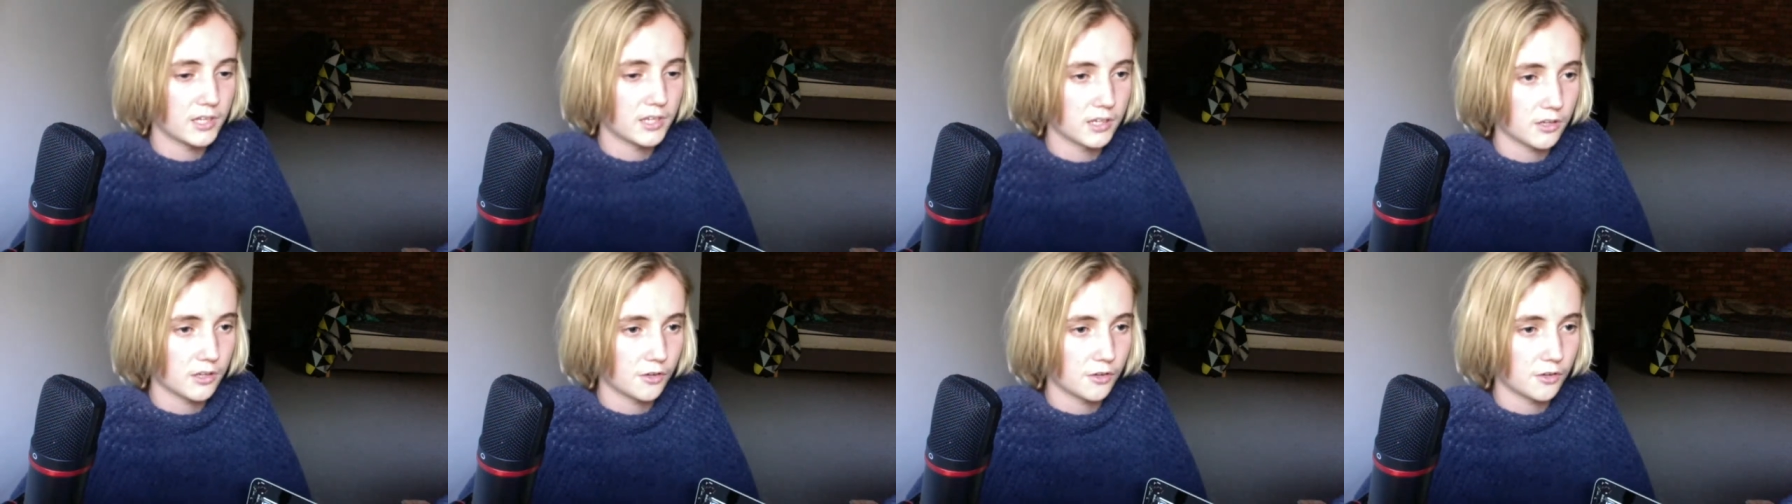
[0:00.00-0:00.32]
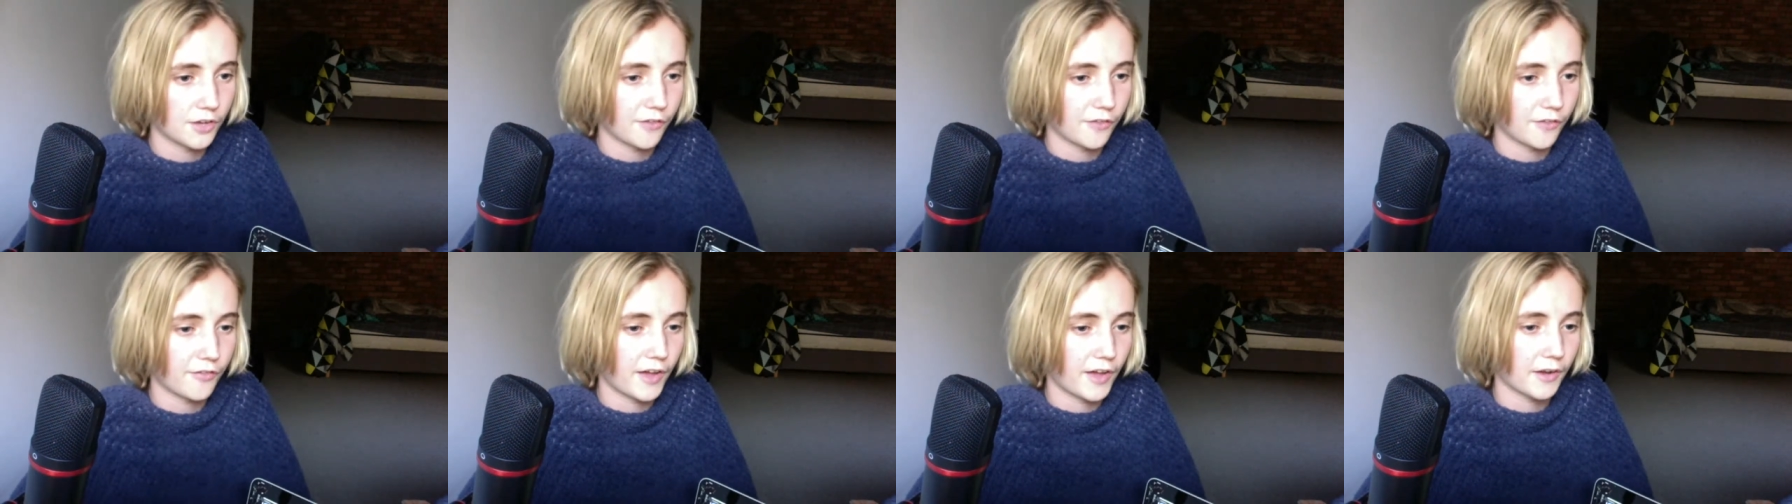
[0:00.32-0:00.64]
because I
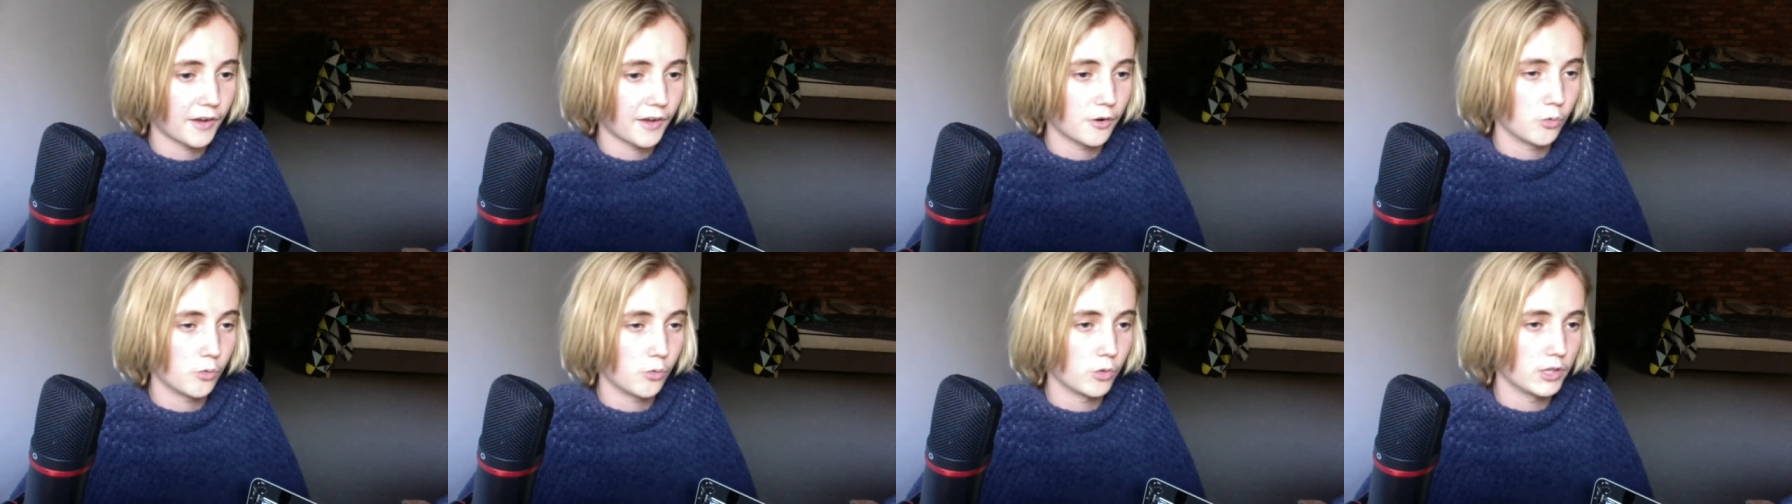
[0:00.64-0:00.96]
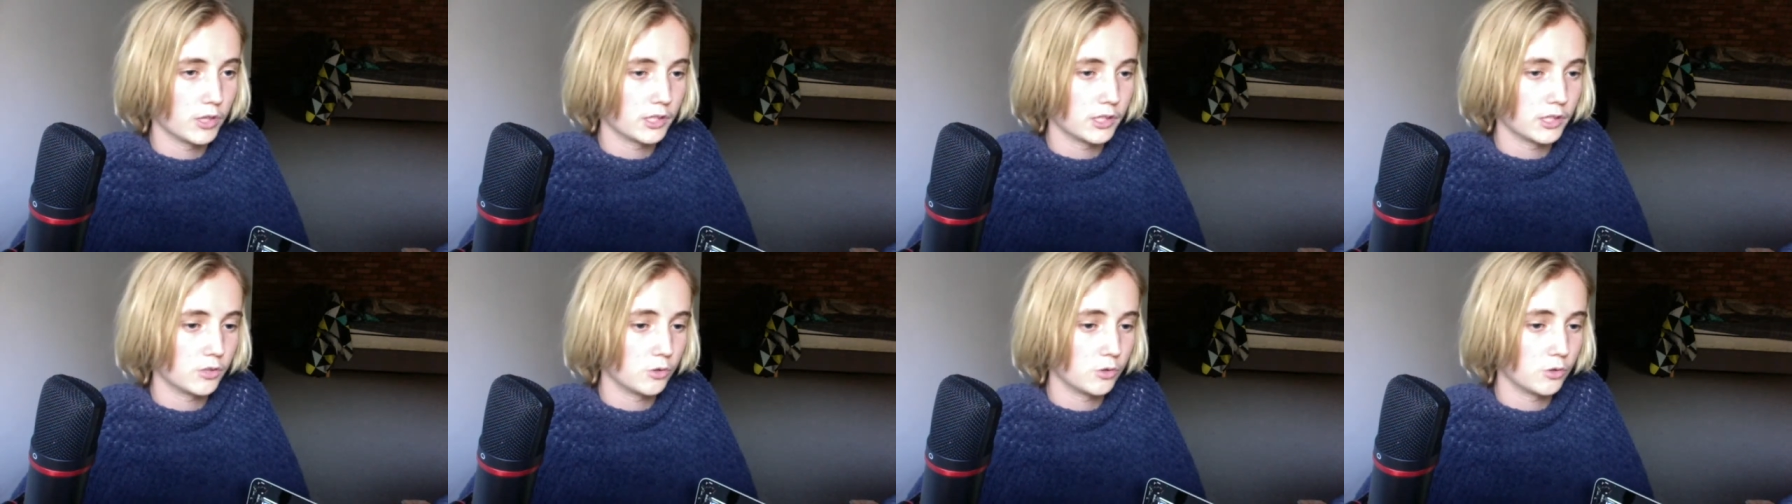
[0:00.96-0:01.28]
found a really
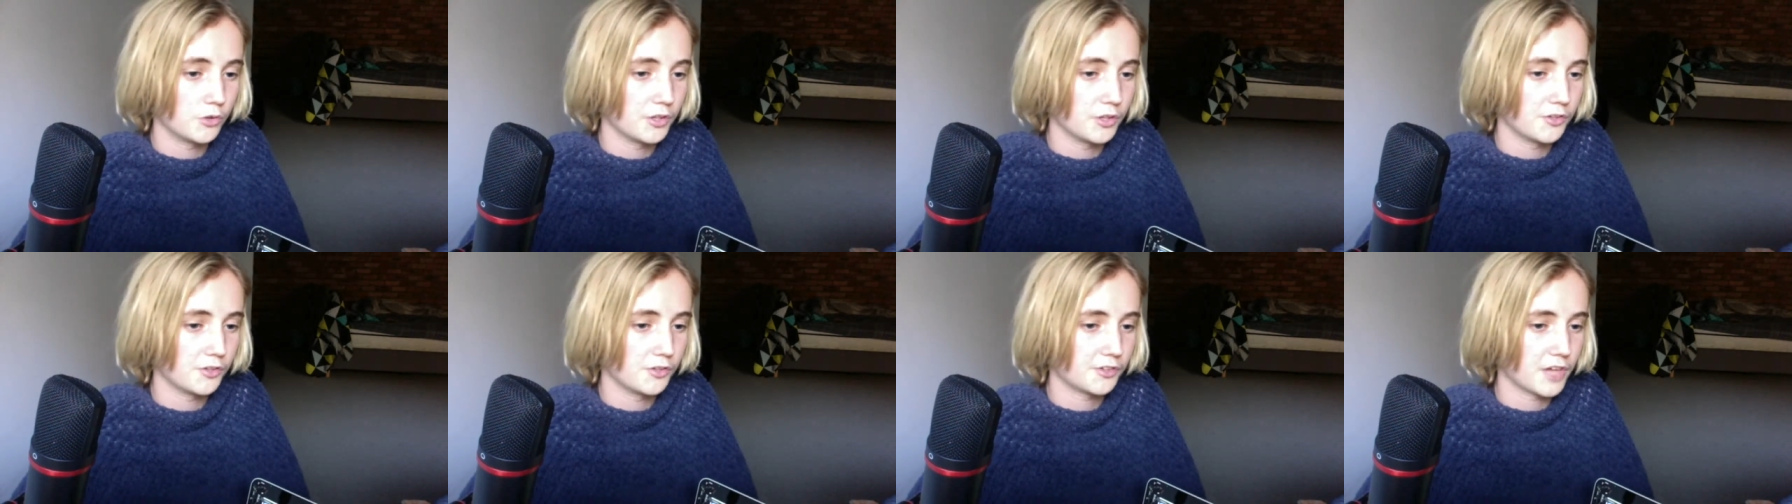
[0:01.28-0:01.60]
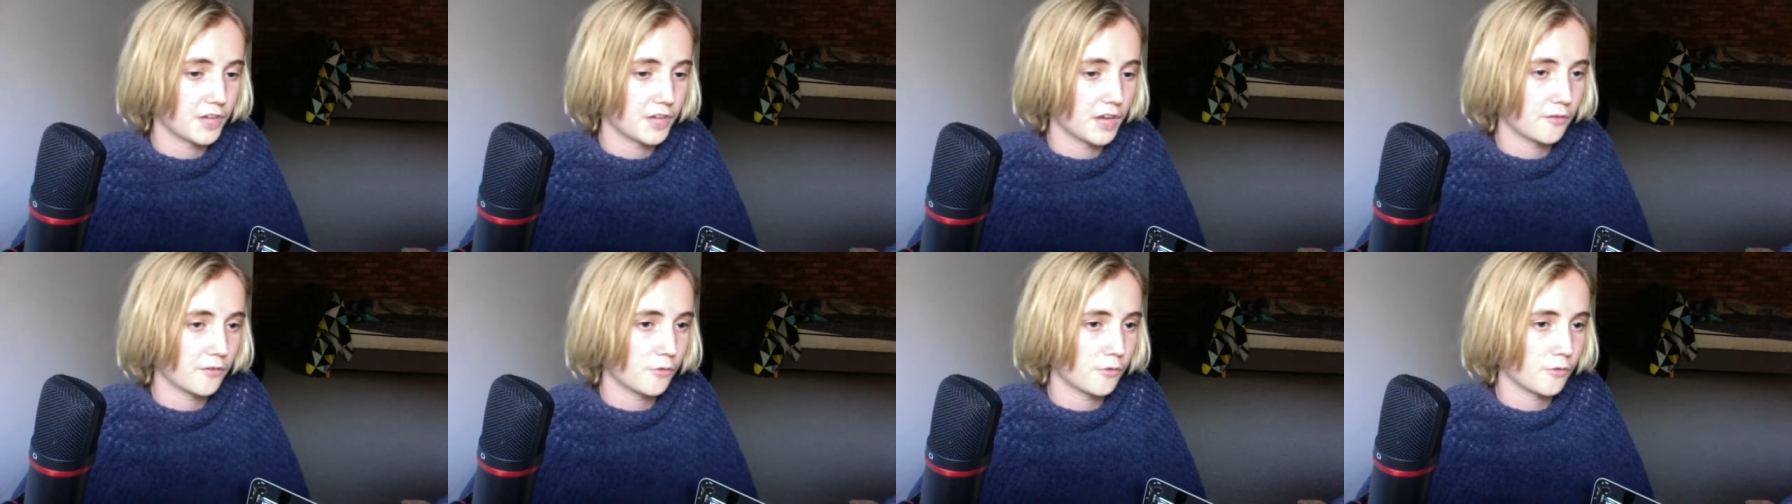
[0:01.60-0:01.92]
good
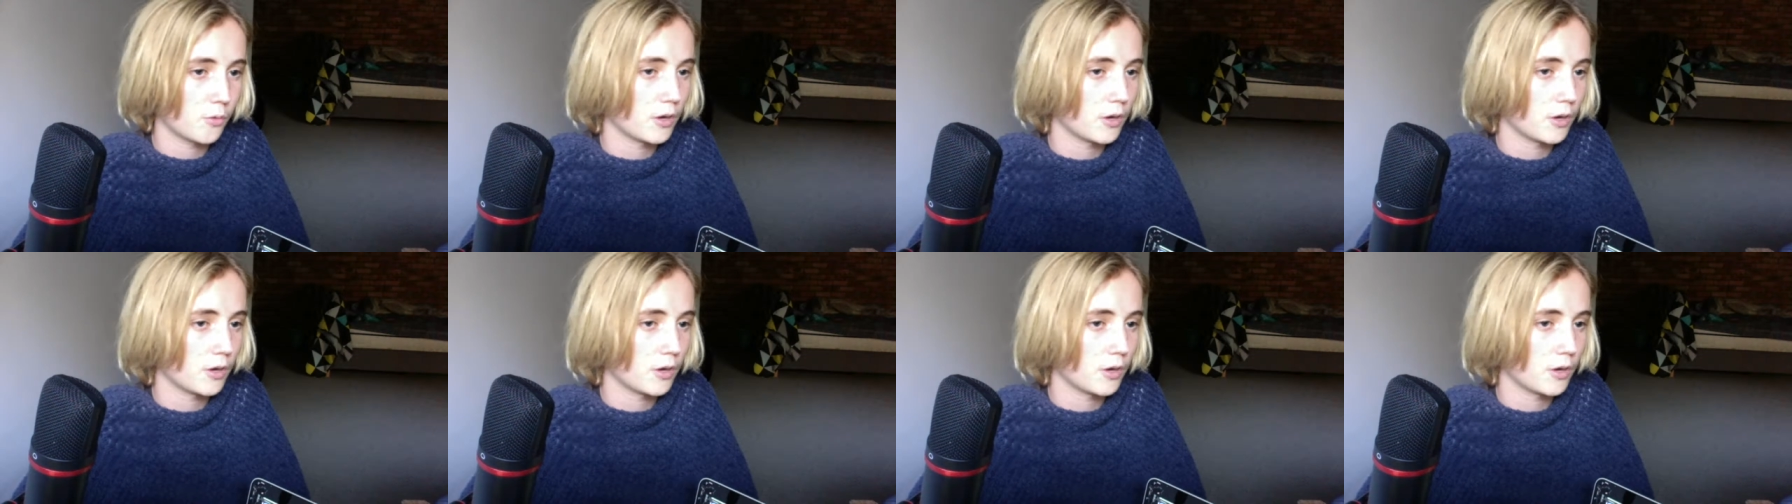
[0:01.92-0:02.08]
discount for one.